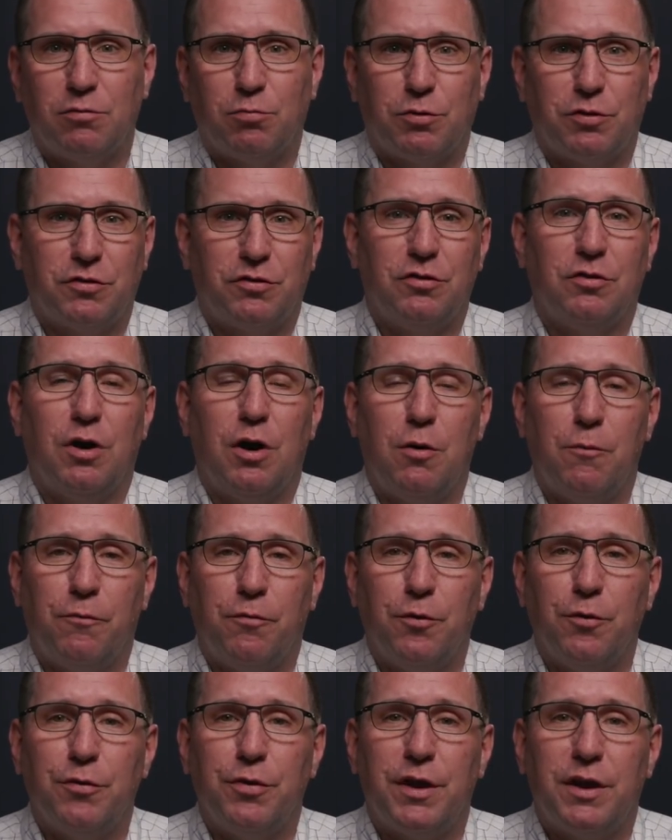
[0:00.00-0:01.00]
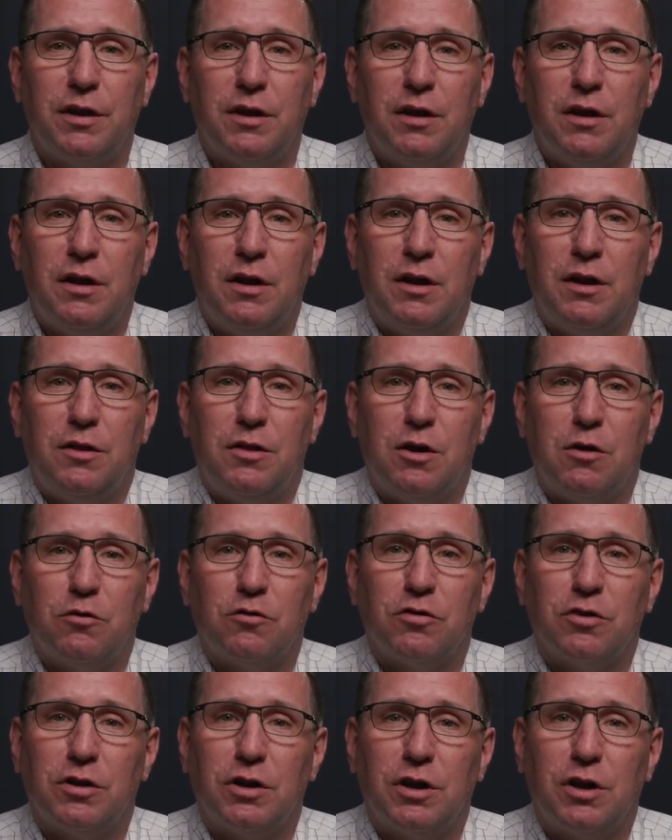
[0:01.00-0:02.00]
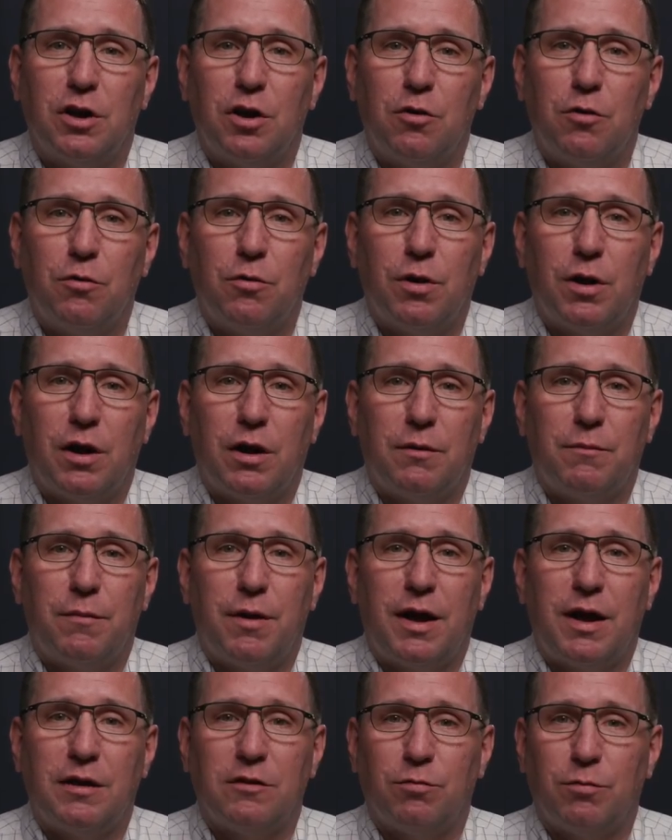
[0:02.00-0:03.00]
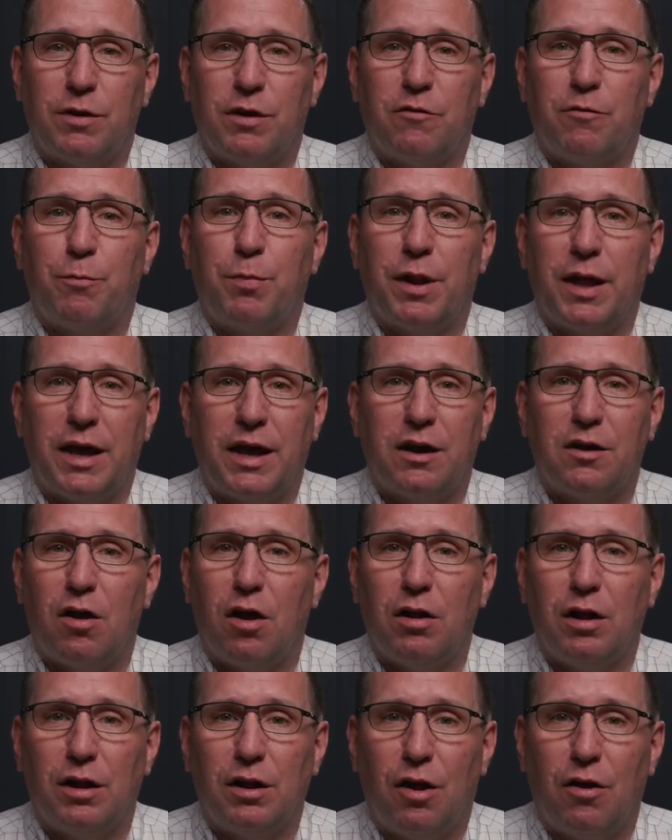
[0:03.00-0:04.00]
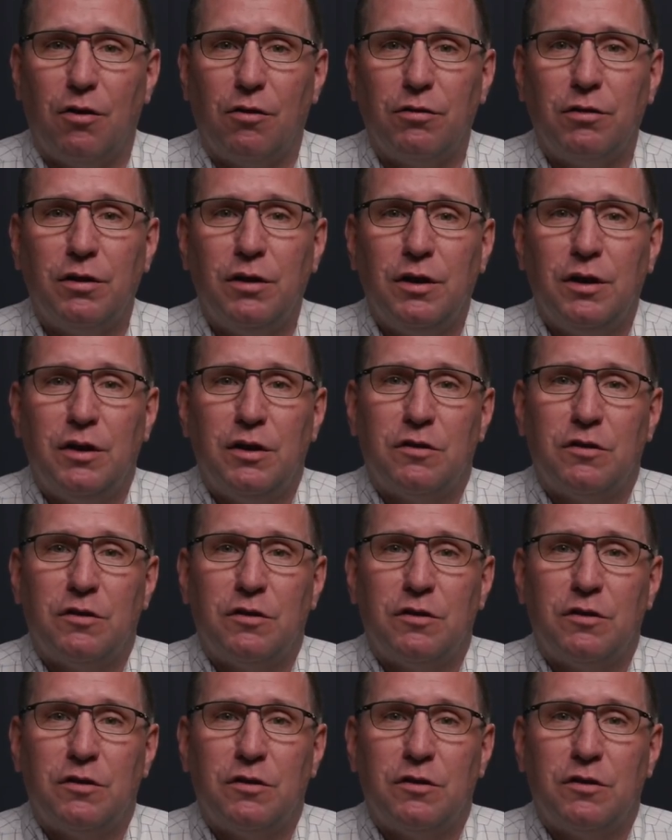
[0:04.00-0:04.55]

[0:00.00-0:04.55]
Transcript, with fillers: We're still hopeful that those are going to go um, as we have planned all along.